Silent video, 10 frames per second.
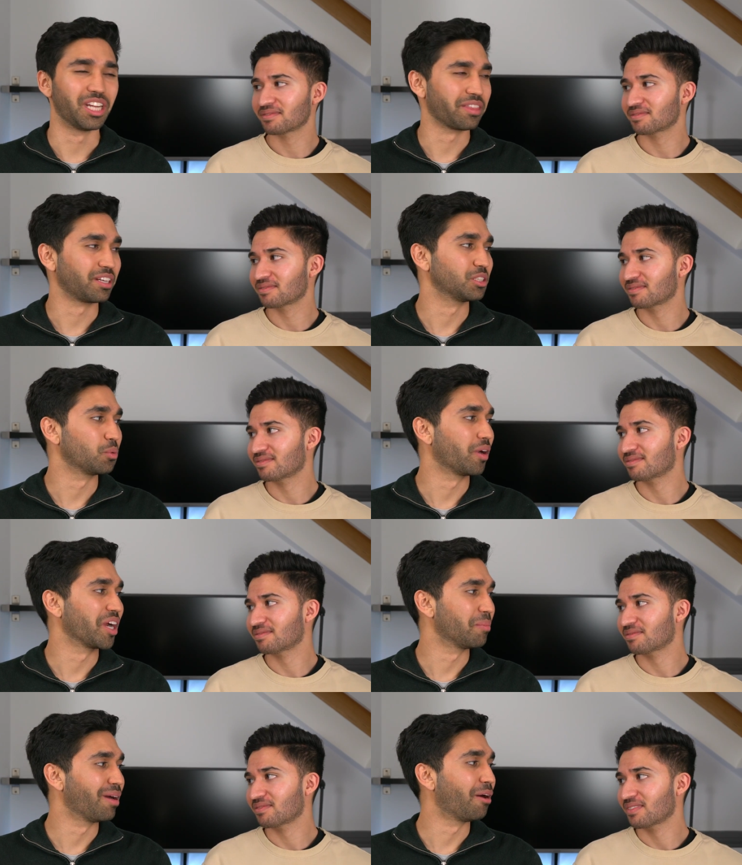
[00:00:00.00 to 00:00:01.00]
Speaker 1: nothing to worry
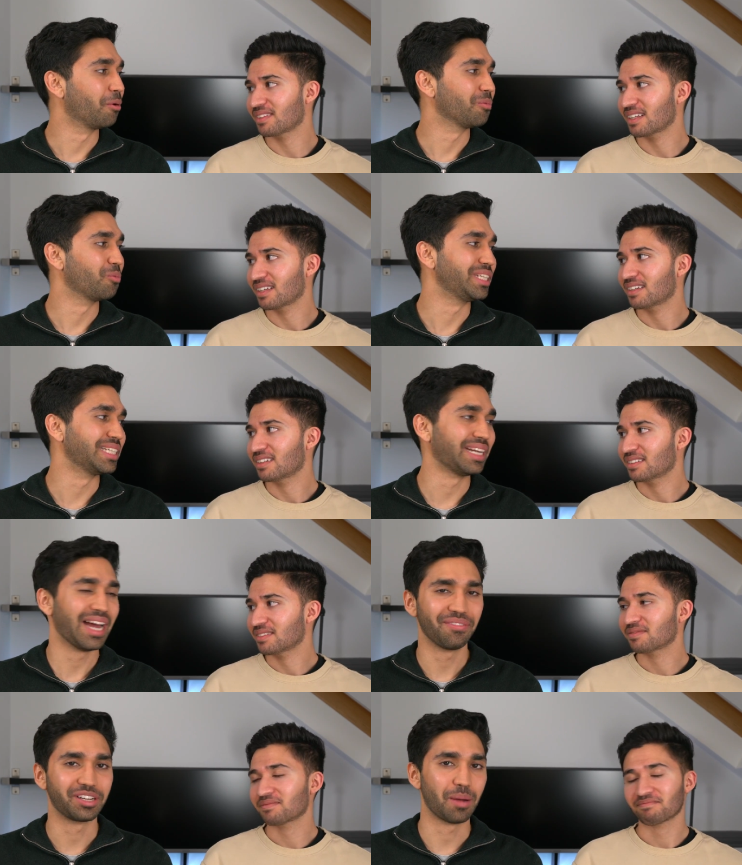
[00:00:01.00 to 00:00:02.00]
about. We did
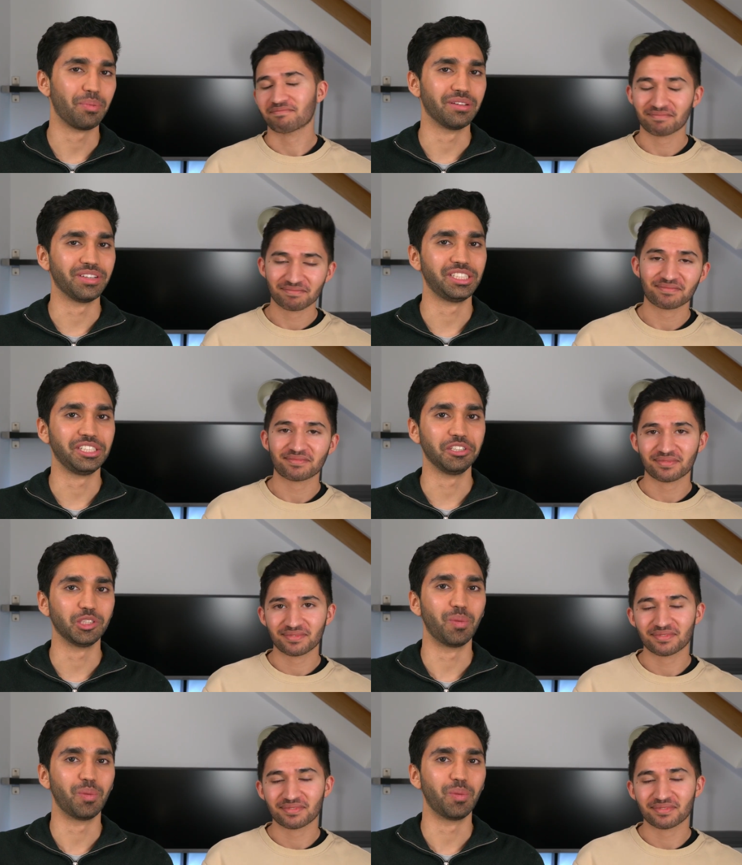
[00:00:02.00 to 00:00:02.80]
have a couple of issues,